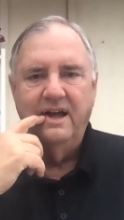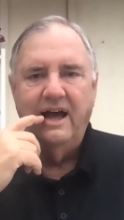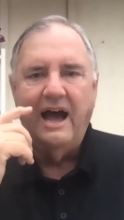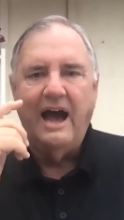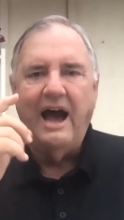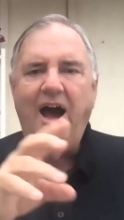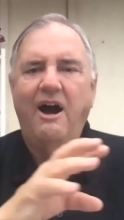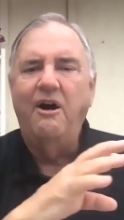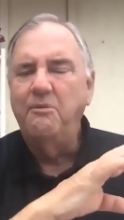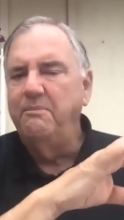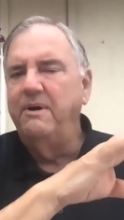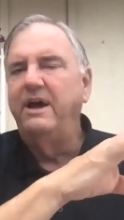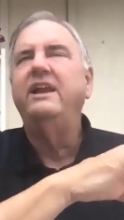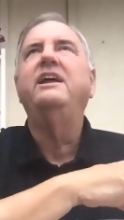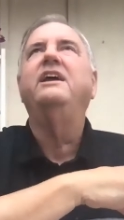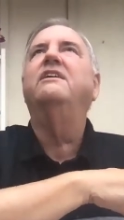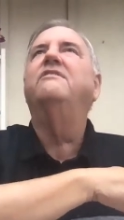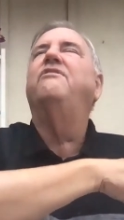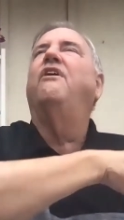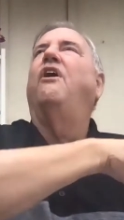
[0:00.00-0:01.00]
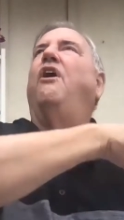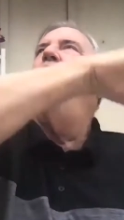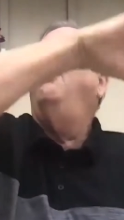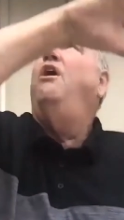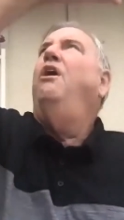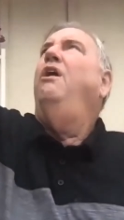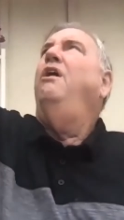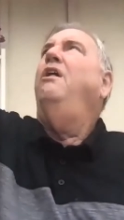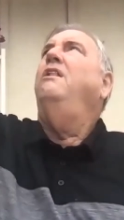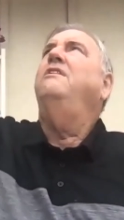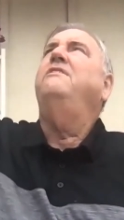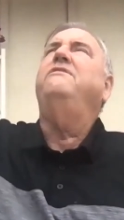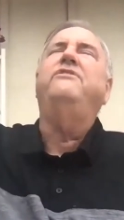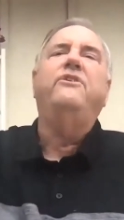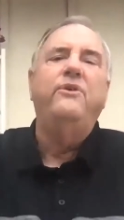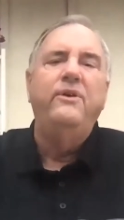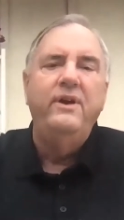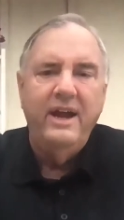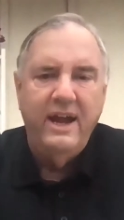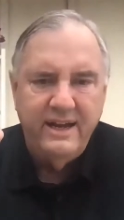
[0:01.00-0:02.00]
How many of all of
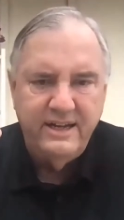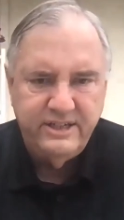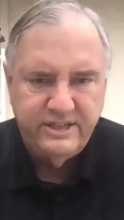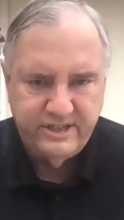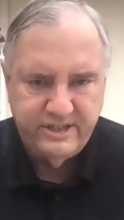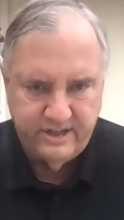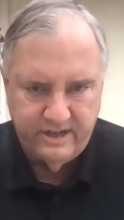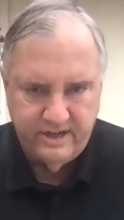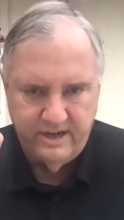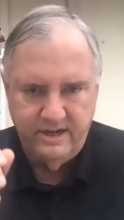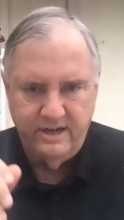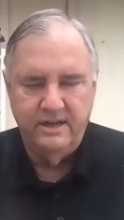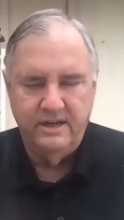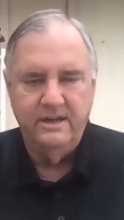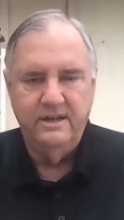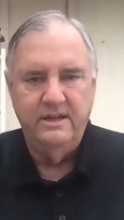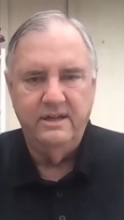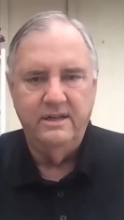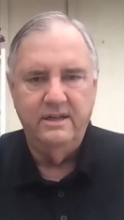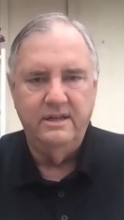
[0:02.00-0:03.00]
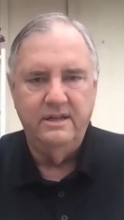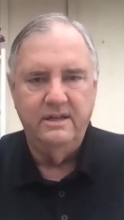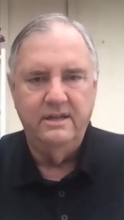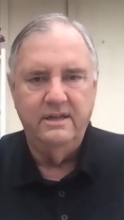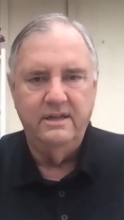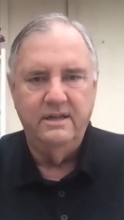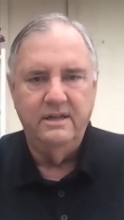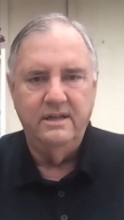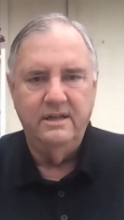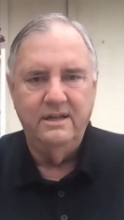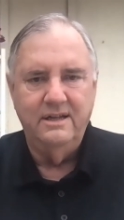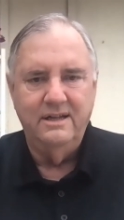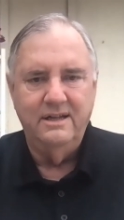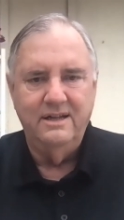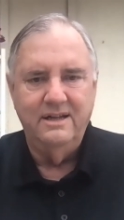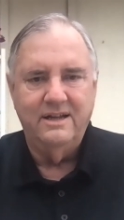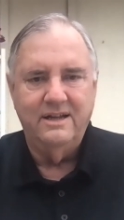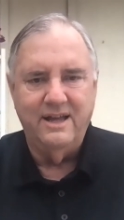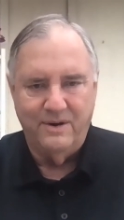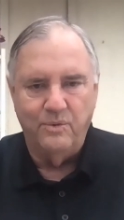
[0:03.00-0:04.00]
creation
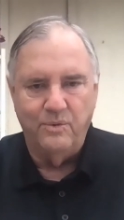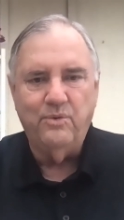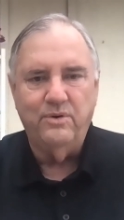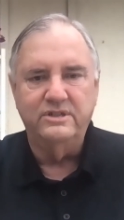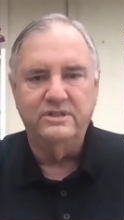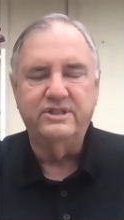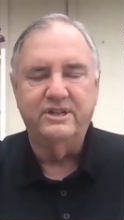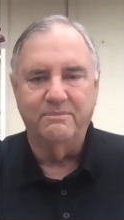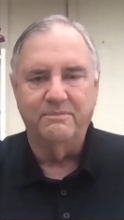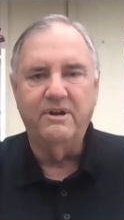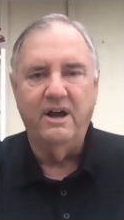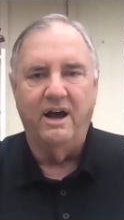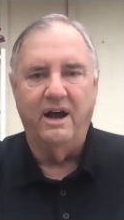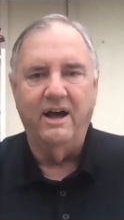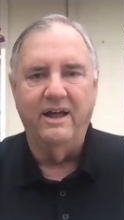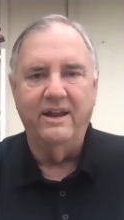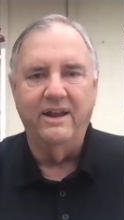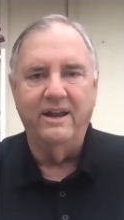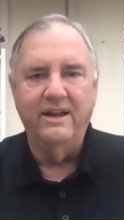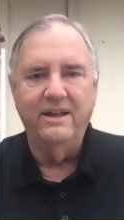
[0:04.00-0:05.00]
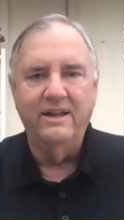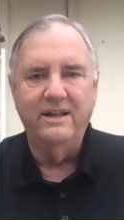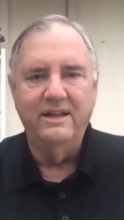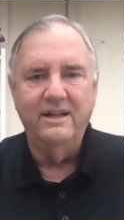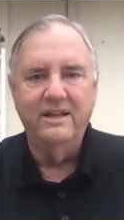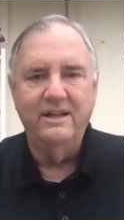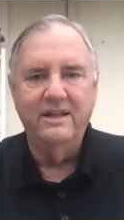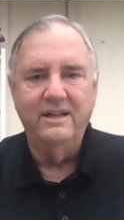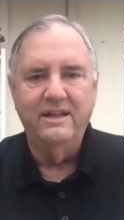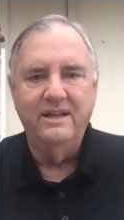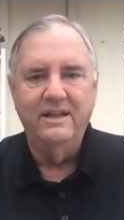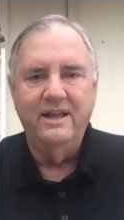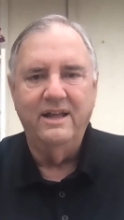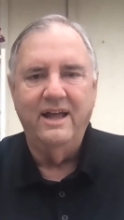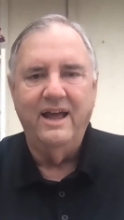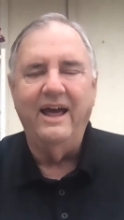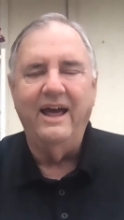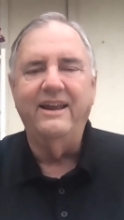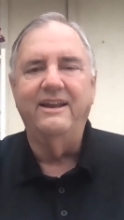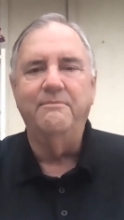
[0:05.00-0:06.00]
can worship God
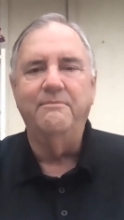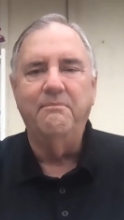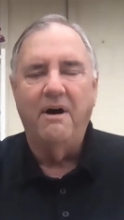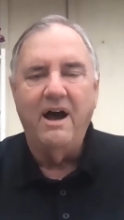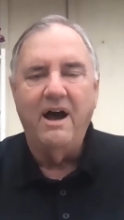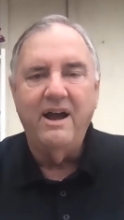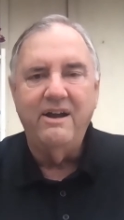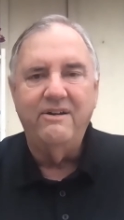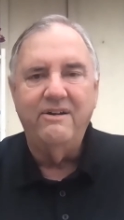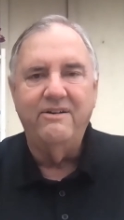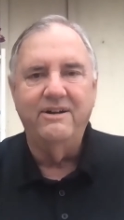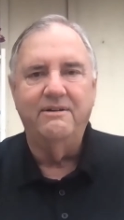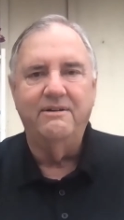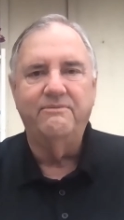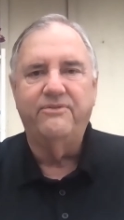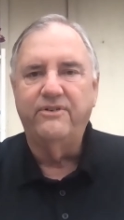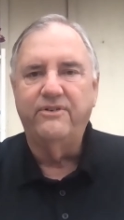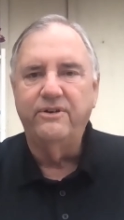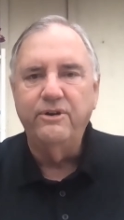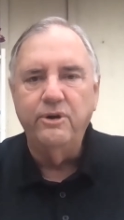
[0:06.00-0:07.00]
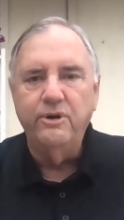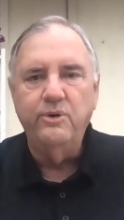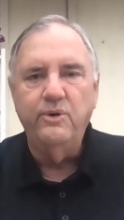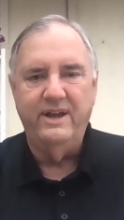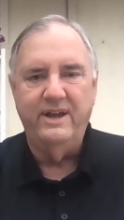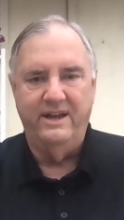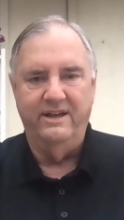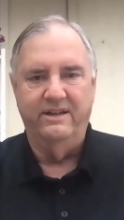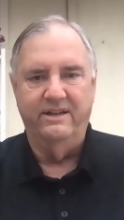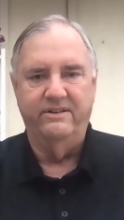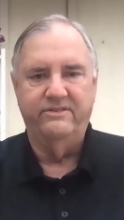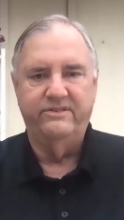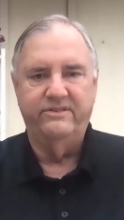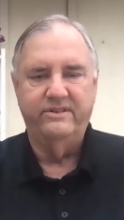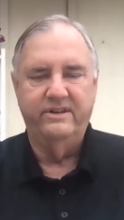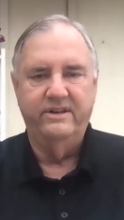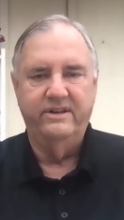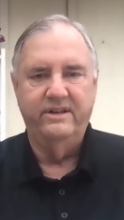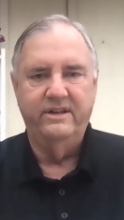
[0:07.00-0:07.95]
and admire Him for who He is?